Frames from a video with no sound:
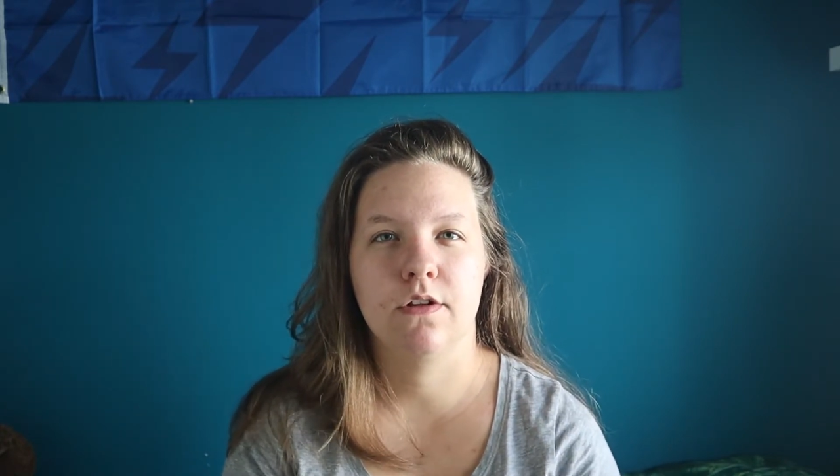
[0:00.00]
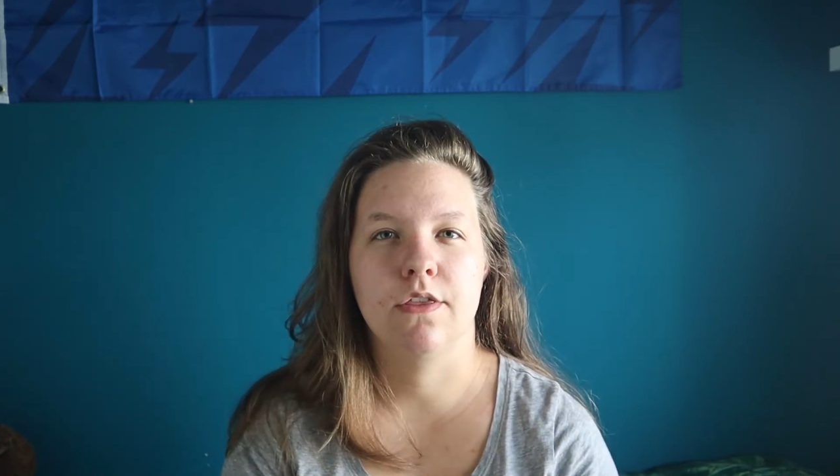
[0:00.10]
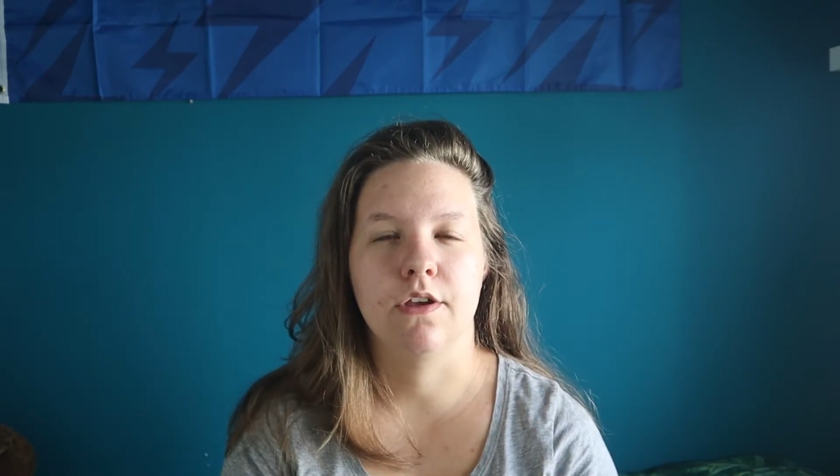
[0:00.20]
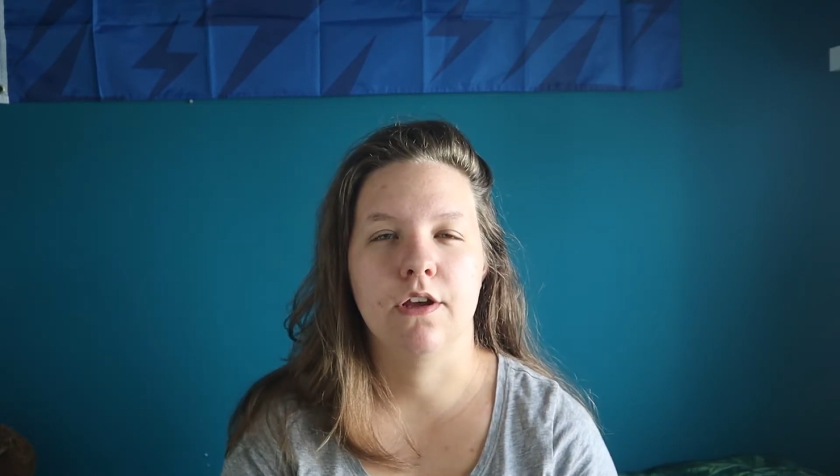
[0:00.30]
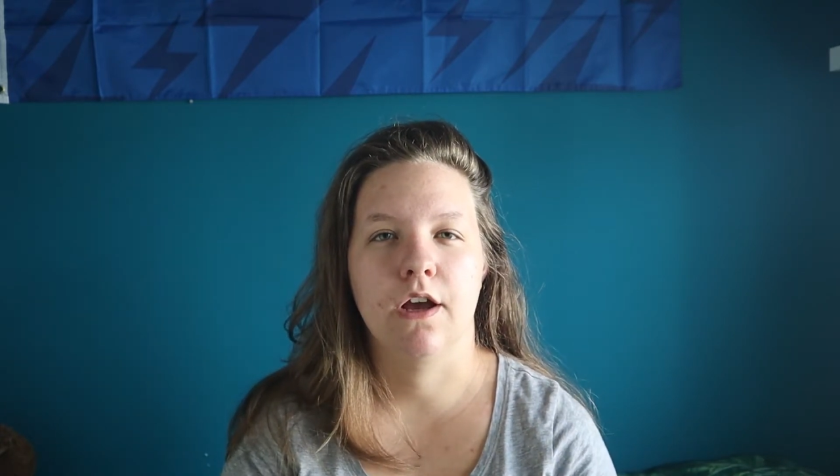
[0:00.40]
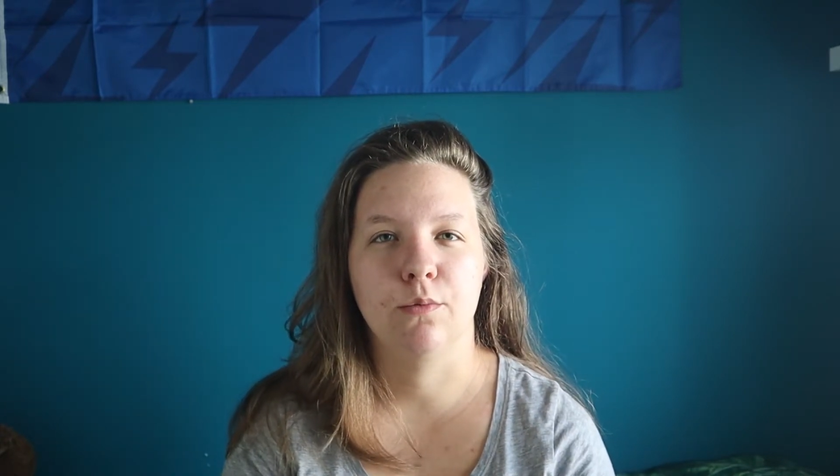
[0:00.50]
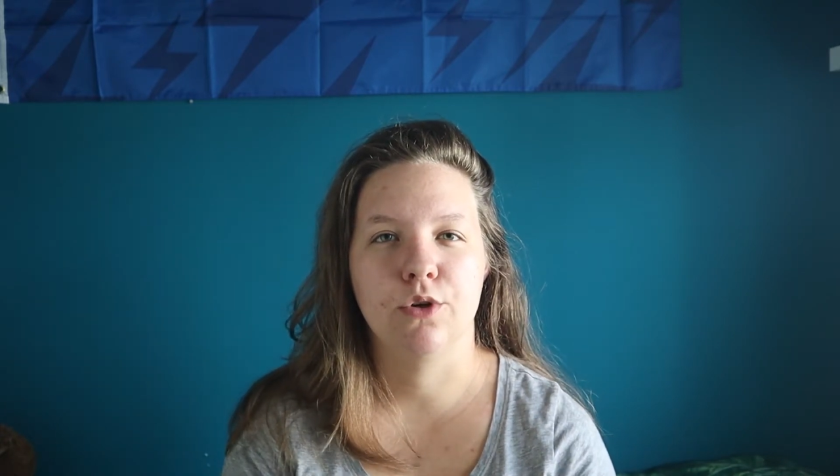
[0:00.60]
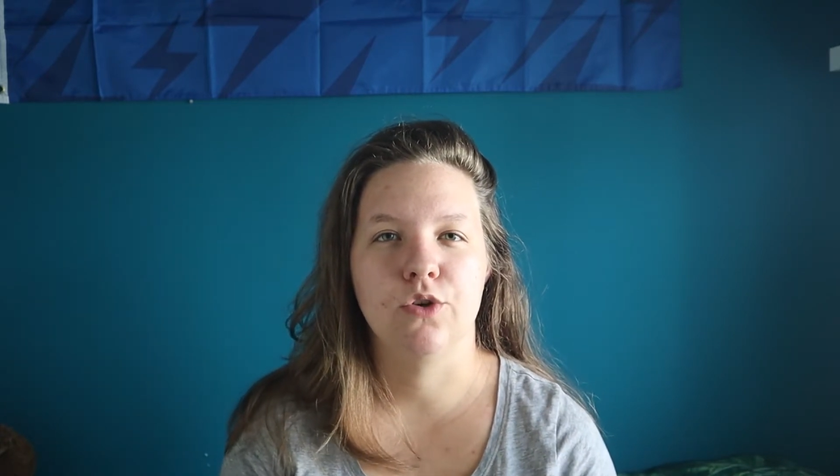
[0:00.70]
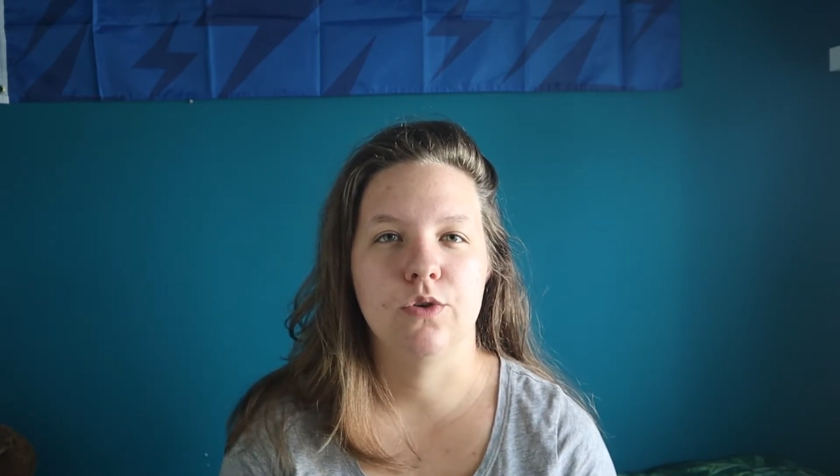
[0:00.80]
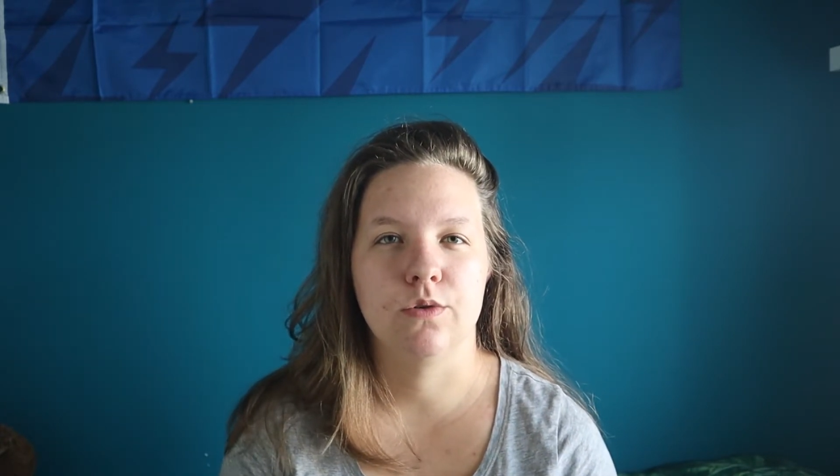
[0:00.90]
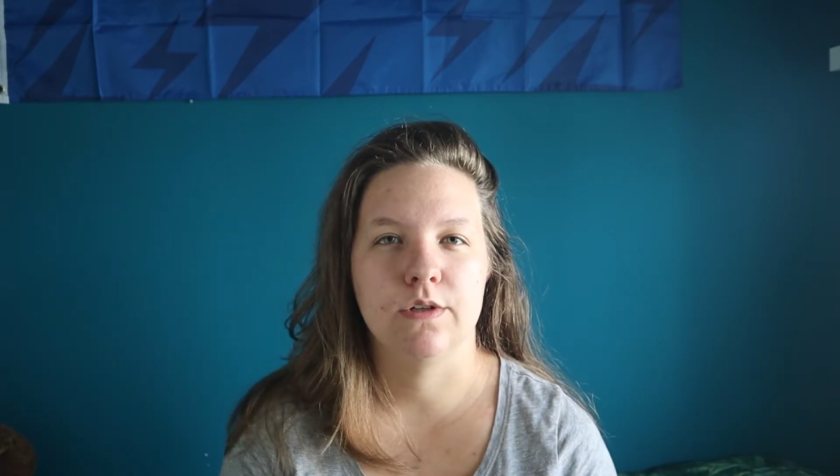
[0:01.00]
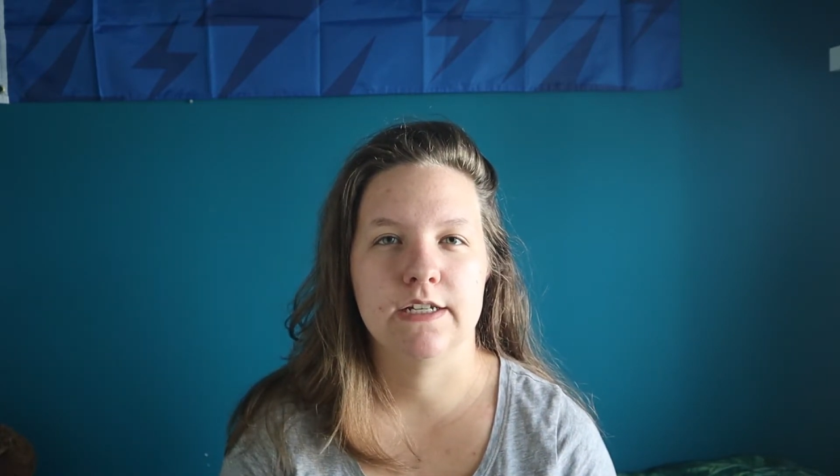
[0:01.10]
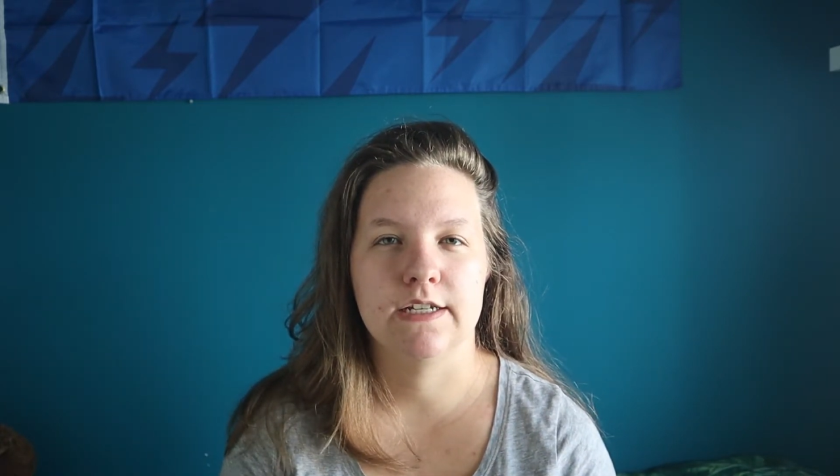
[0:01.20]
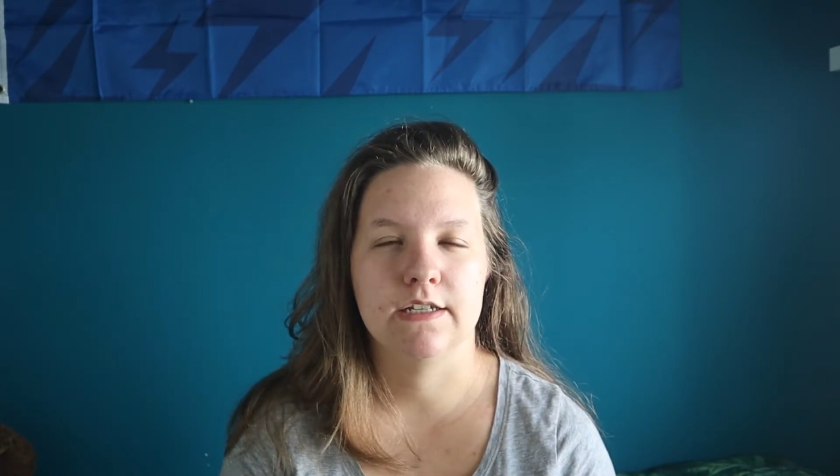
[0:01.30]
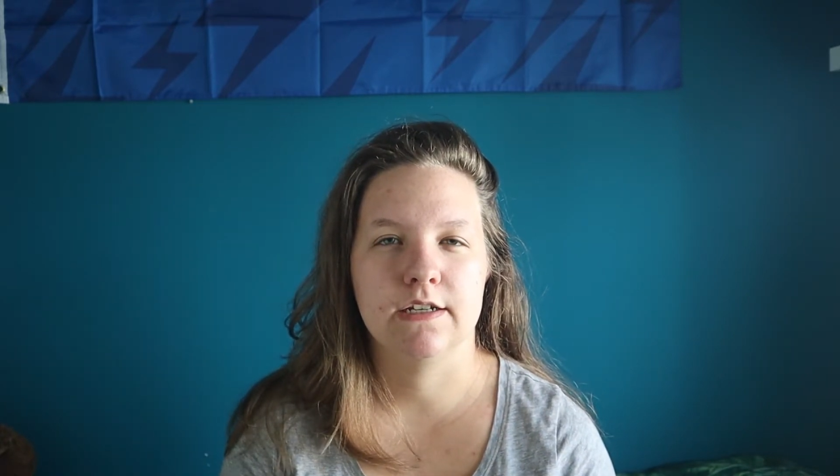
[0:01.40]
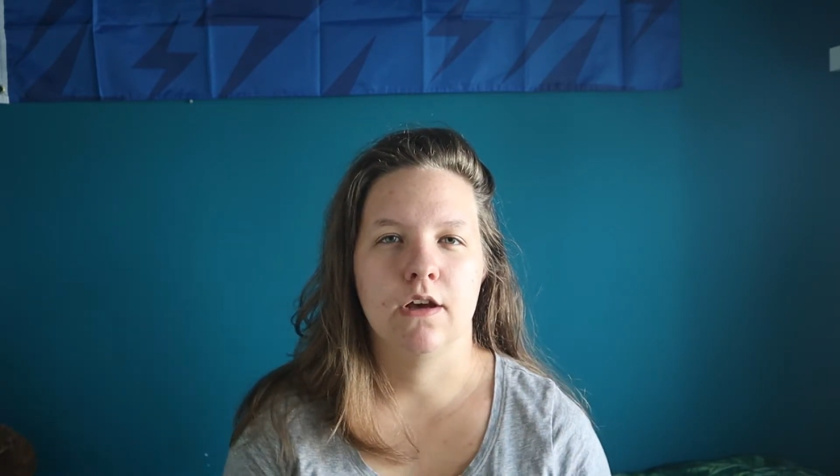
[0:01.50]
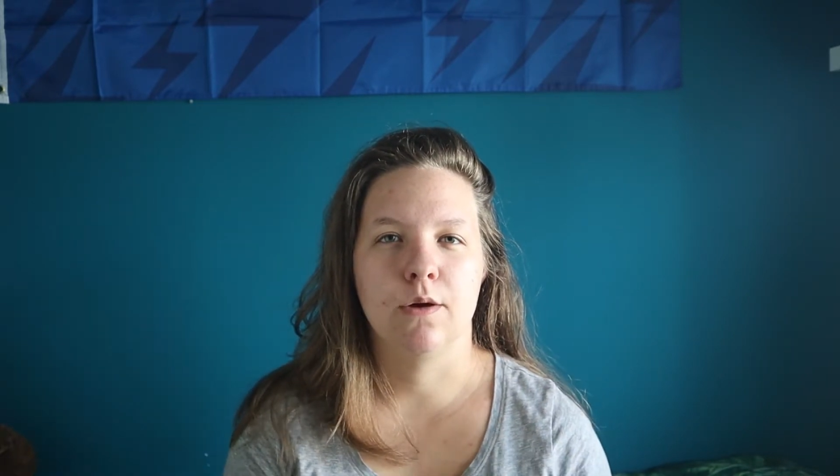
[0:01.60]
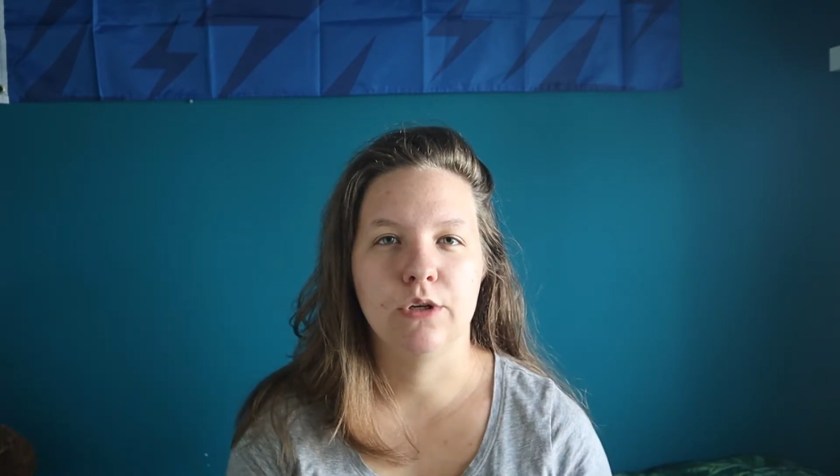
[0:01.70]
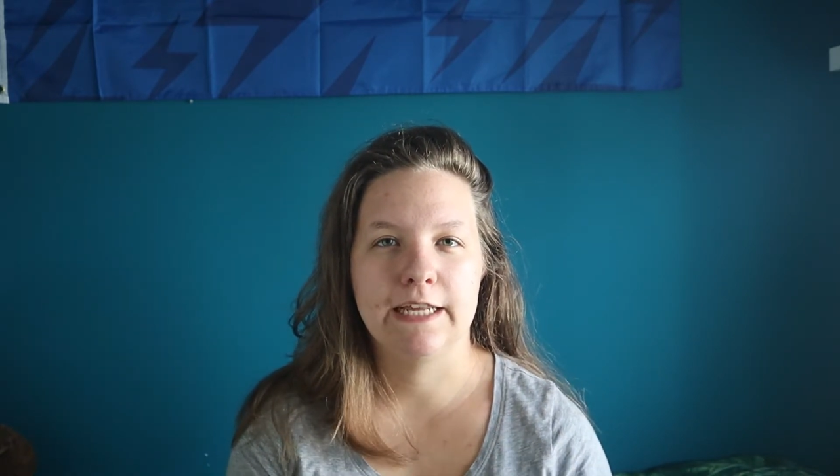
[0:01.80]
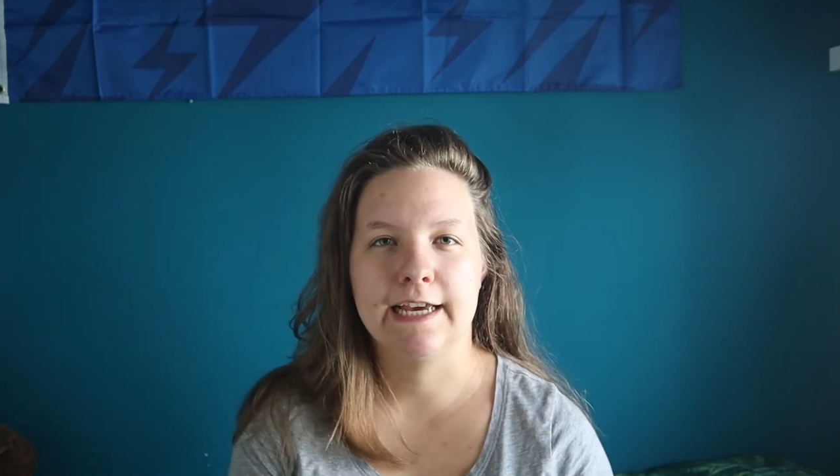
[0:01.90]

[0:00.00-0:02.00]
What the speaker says: thing I would do is I would